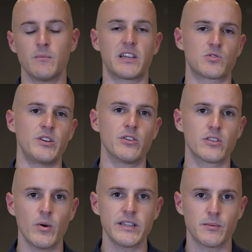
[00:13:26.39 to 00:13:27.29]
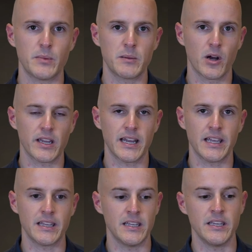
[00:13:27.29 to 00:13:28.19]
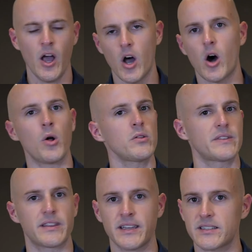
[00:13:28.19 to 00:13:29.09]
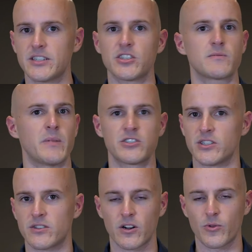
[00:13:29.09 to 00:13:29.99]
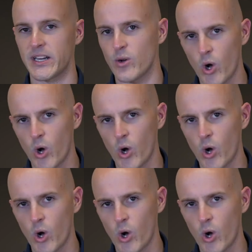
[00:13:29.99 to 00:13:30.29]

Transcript: Because when you're going to mid-market AE, all of the things I just mentioned are great.